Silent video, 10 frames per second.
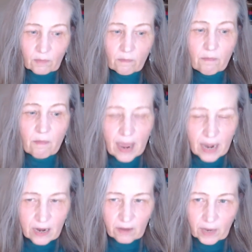
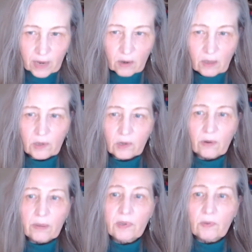many of my early
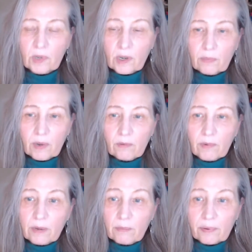scripts, which had been
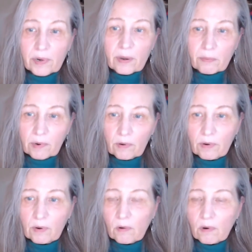written
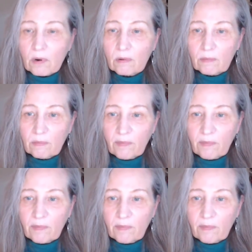pre-computer or